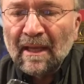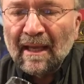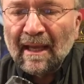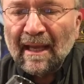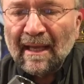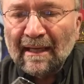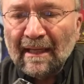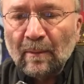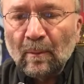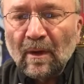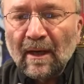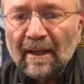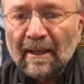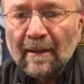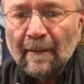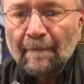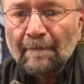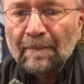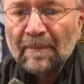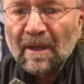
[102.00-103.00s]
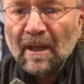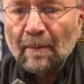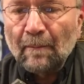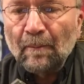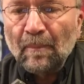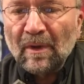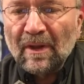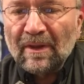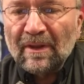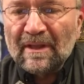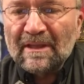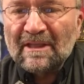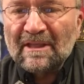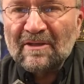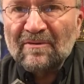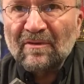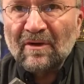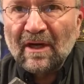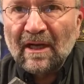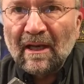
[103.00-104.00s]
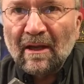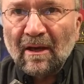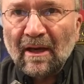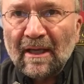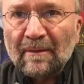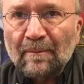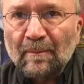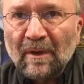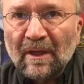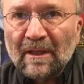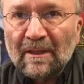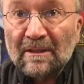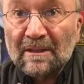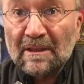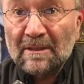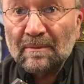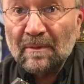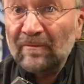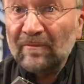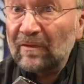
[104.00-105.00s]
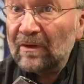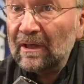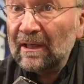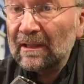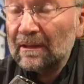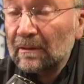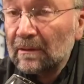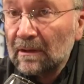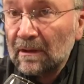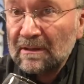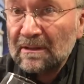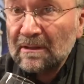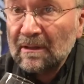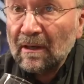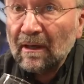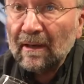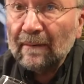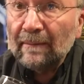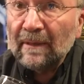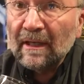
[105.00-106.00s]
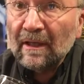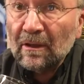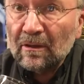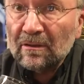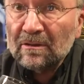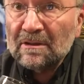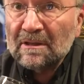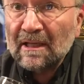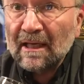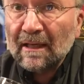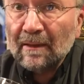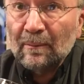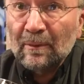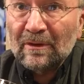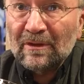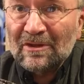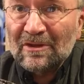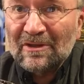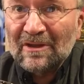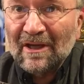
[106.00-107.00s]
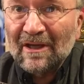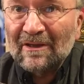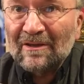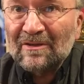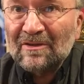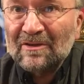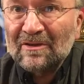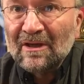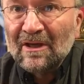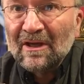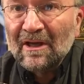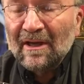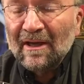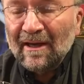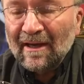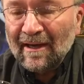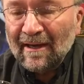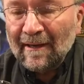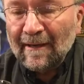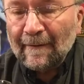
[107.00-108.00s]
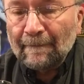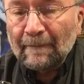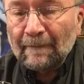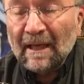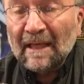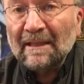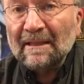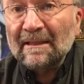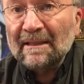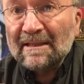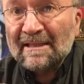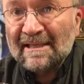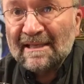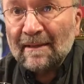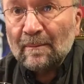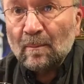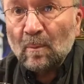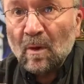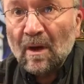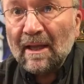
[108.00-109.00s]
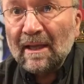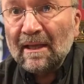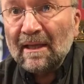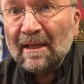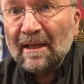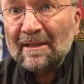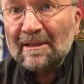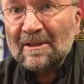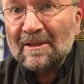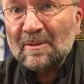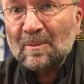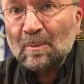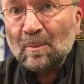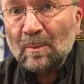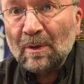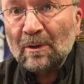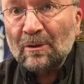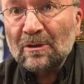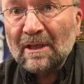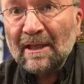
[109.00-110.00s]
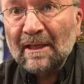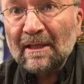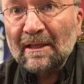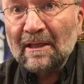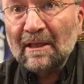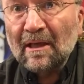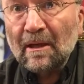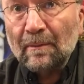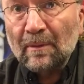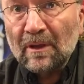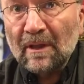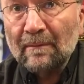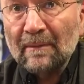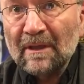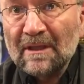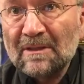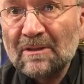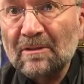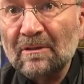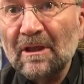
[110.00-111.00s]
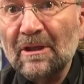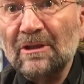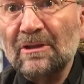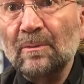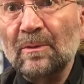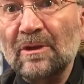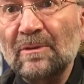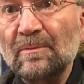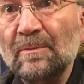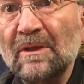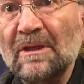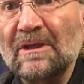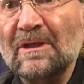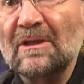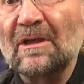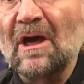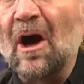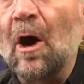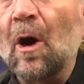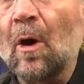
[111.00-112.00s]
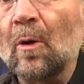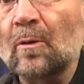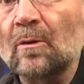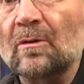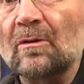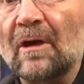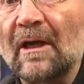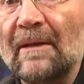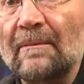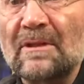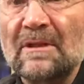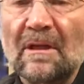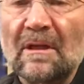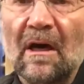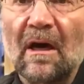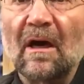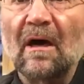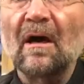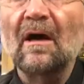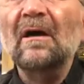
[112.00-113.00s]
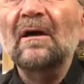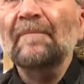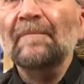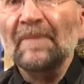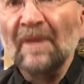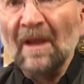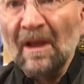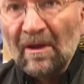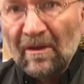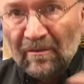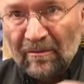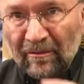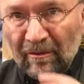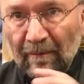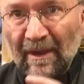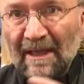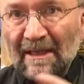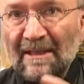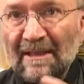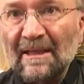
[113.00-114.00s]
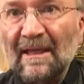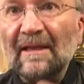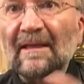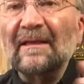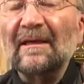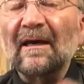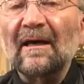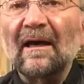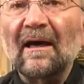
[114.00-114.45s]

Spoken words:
anyway. But this is very light because it's spent very little time in contact with the skins. Made in the same way as Beaujolais, carbonic maceration, which means whole grapes are fermented